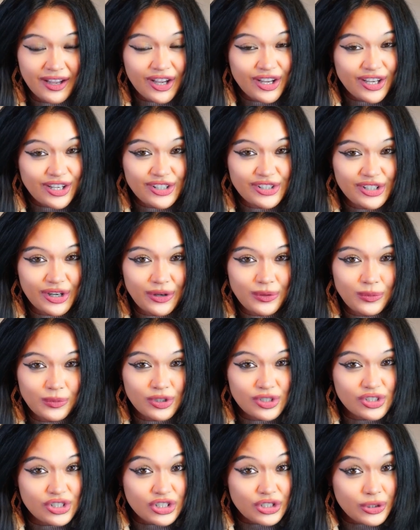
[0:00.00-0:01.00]
you don't
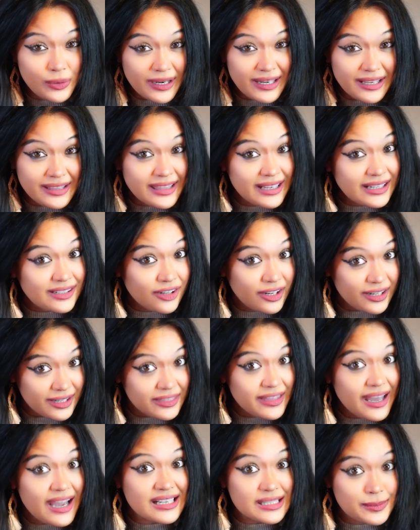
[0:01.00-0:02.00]
want to do anything like
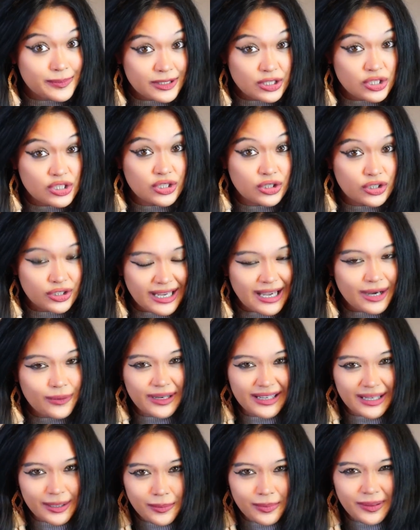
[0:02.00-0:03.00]
that because look how it
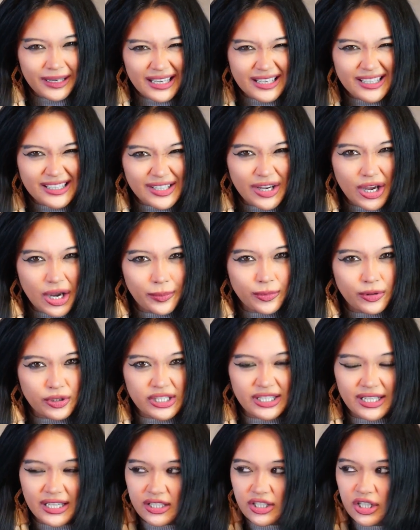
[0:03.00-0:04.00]
can be
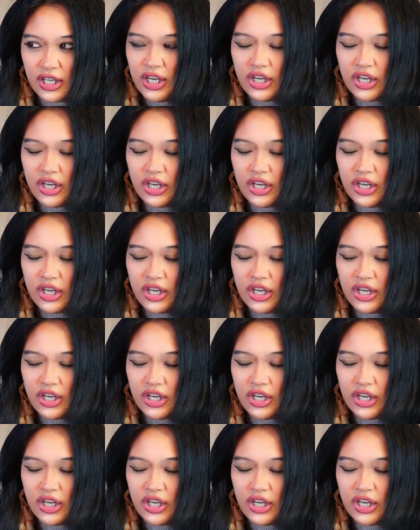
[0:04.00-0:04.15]
interpreted.